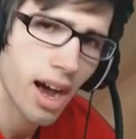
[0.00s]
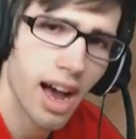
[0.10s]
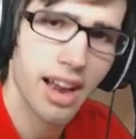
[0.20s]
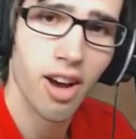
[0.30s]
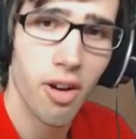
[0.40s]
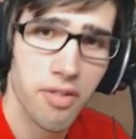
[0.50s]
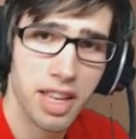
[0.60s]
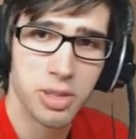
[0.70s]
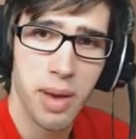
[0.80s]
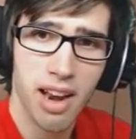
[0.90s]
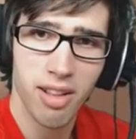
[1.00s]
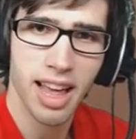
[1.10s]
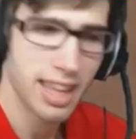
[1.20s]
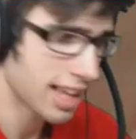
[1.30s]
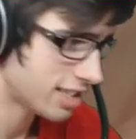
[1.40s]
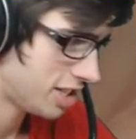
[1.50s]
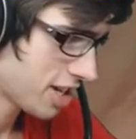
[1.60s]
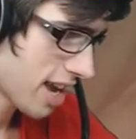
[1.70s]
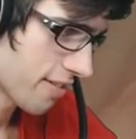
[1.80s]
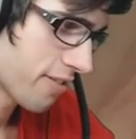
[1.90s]
card of this battle against
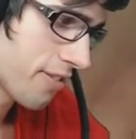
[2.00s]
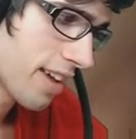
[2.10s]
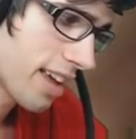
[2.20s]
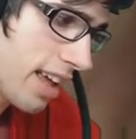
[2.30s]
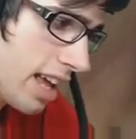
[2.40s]
Jeff